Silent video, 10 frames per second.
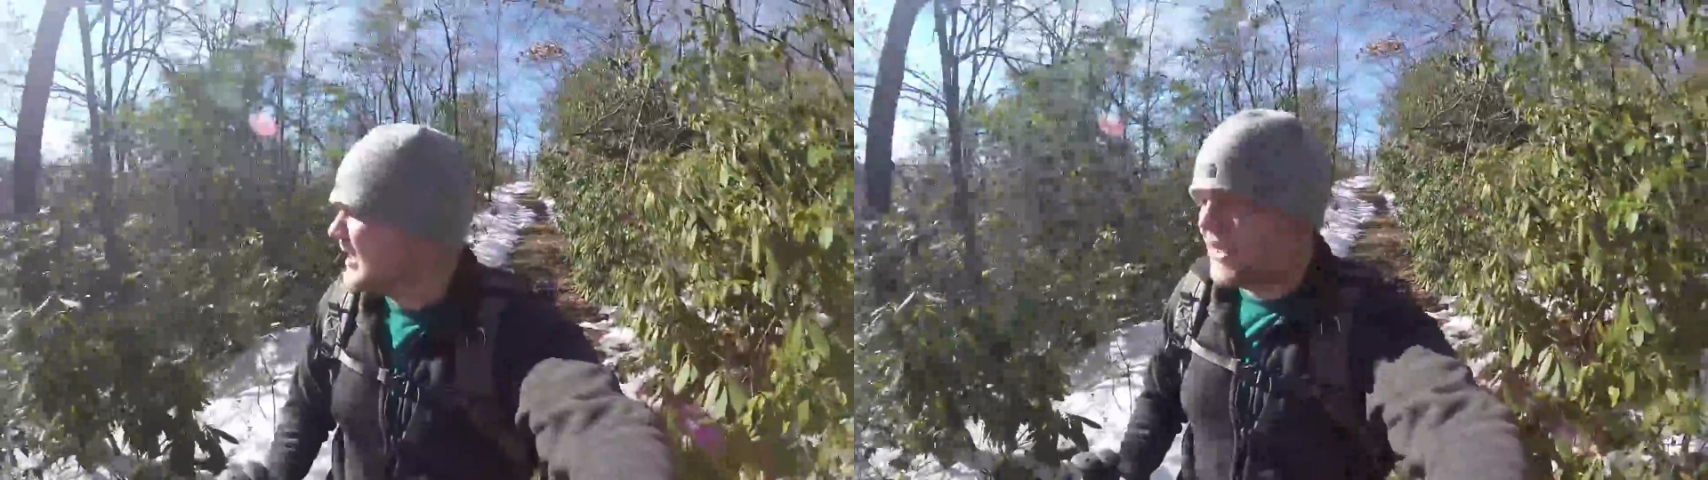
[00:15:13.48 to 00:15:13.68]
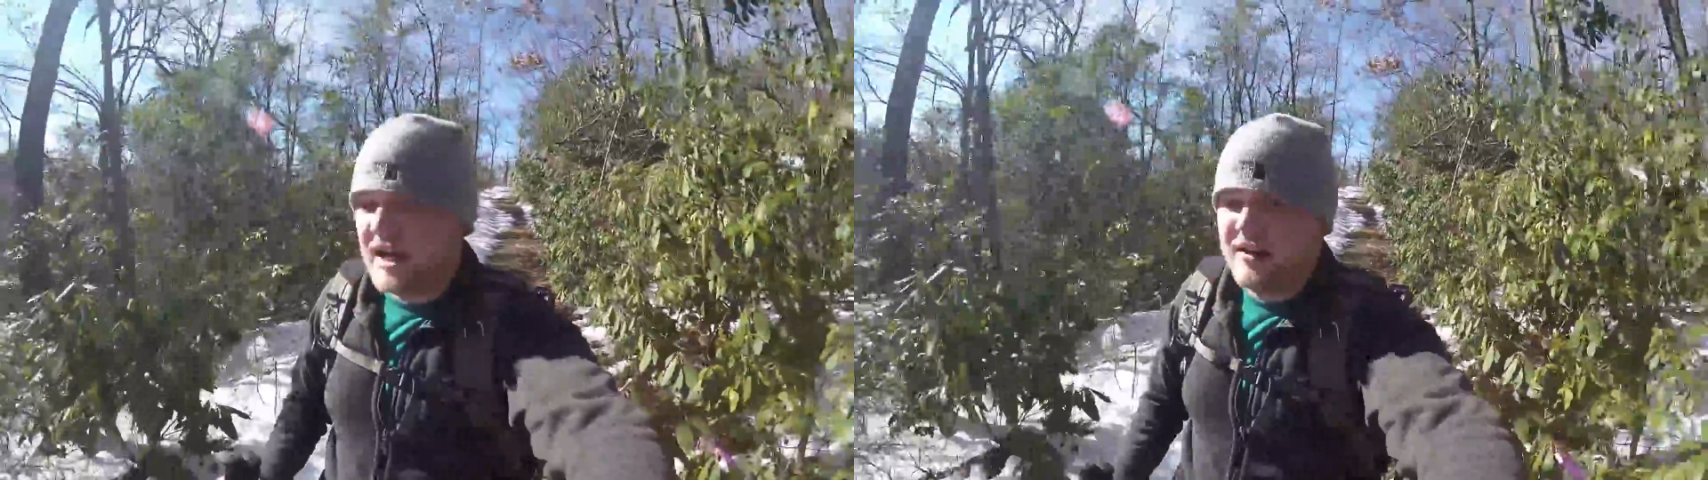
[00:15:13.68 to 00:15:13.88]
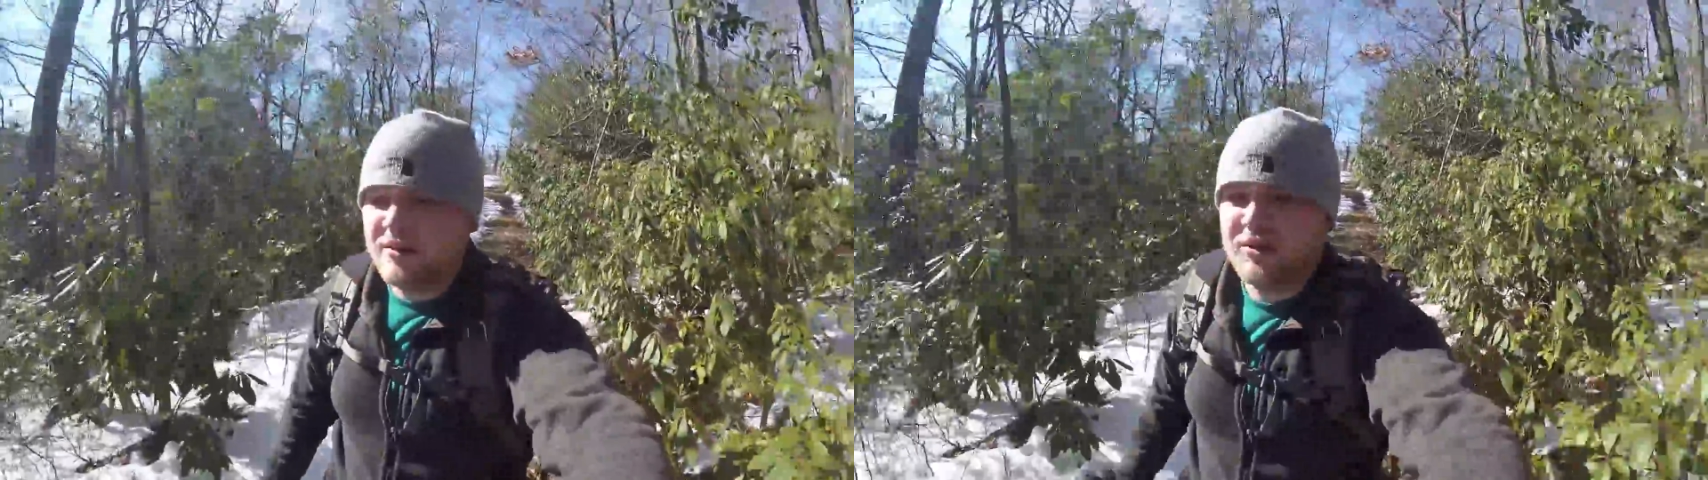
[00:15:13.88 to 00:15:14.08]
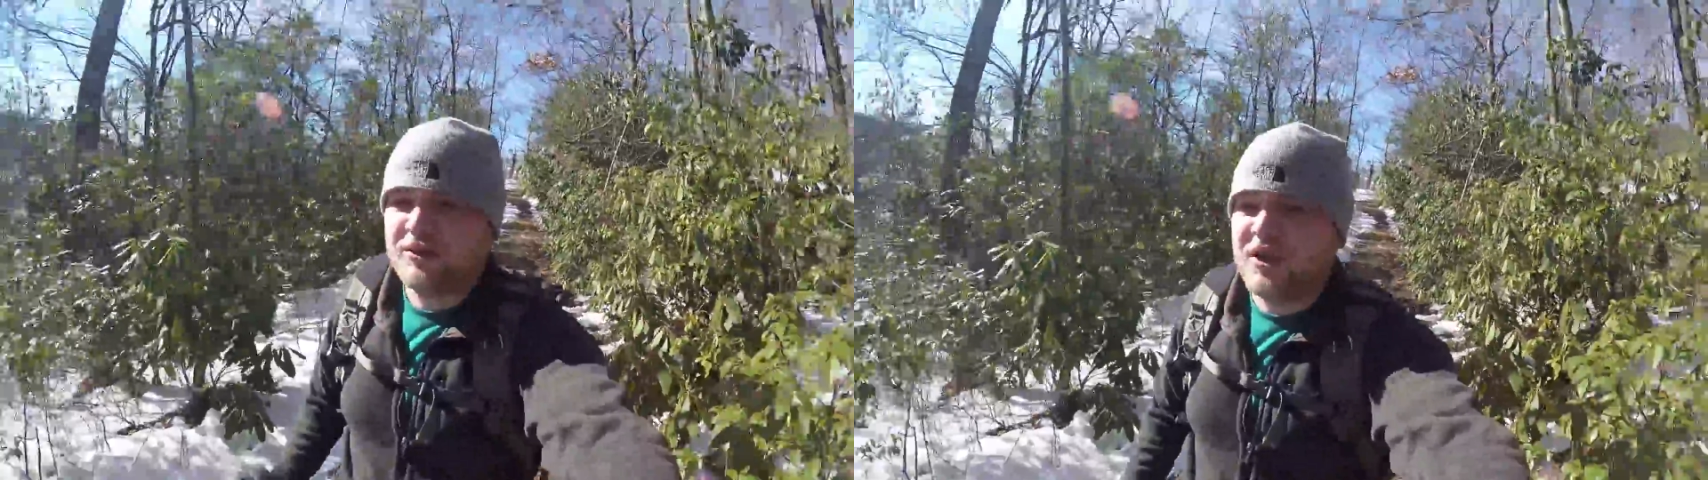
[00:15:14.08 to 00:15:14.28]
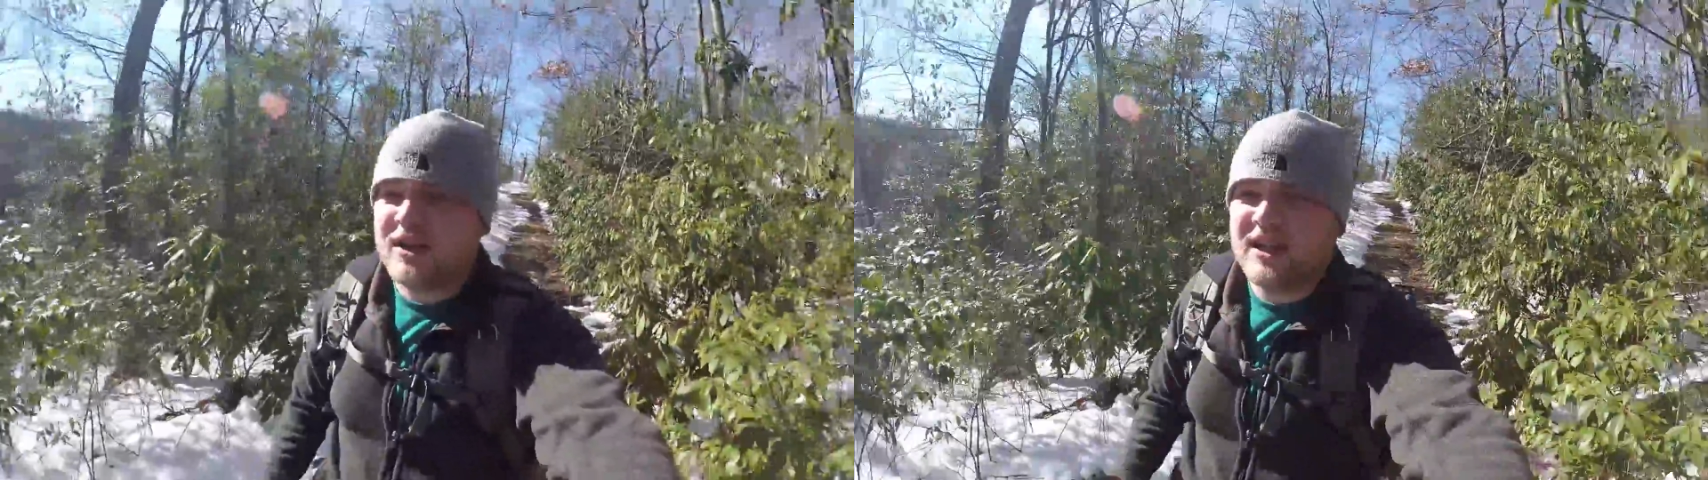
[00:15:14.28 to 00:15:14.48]
Yeah, we'll
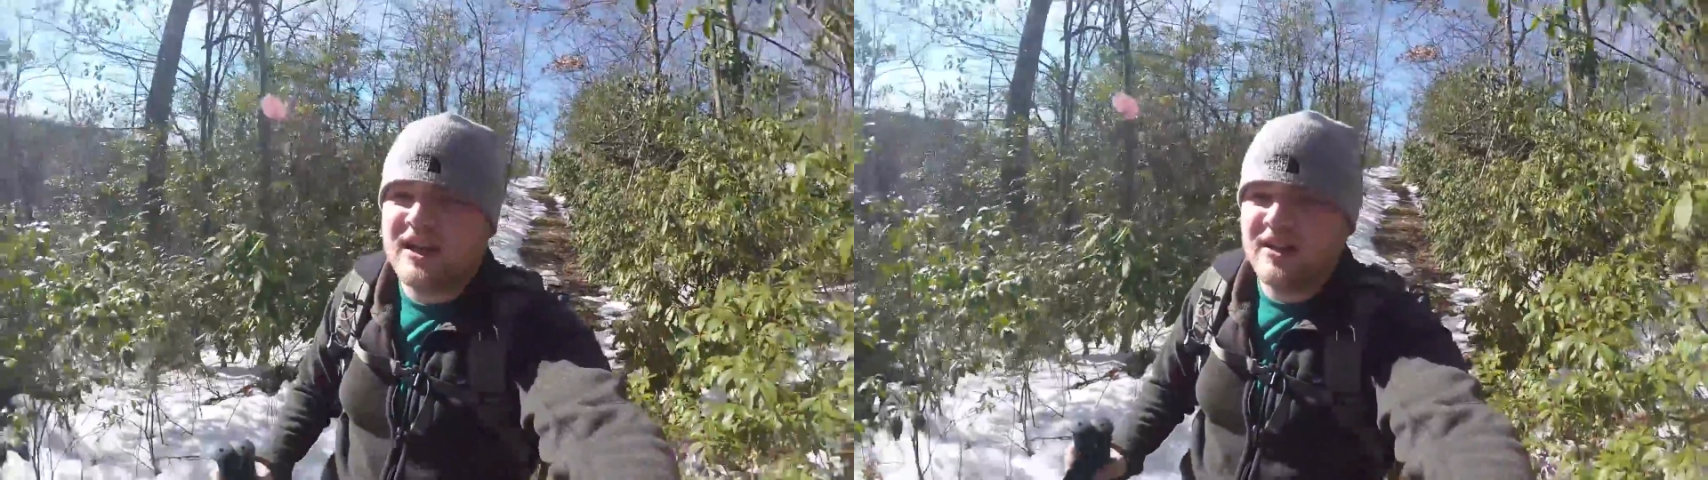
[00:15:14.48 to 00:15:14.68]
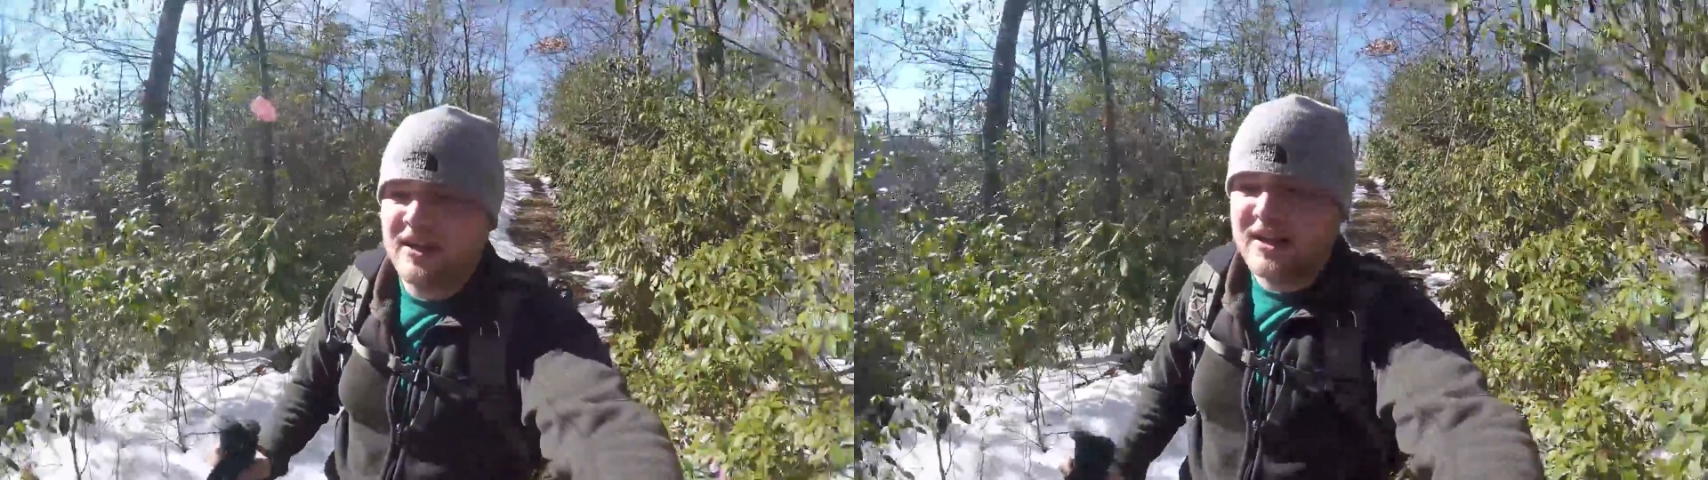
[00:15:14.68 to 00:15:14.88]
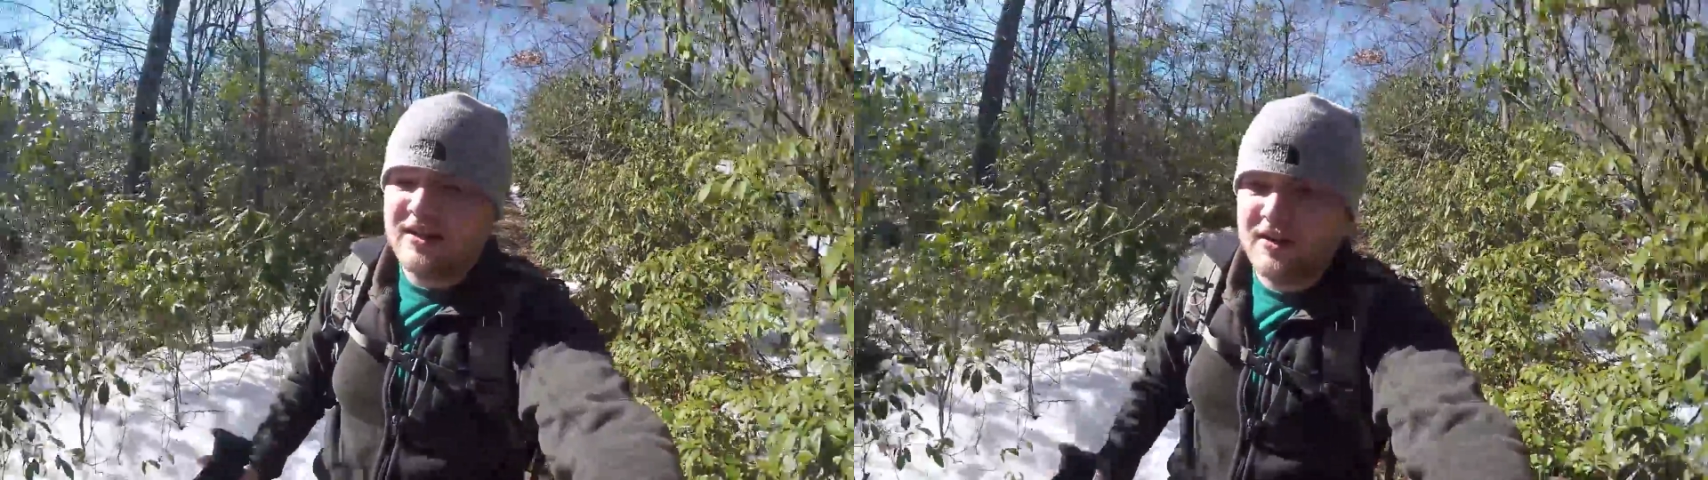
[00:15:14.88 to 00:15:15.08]
try to get out of here,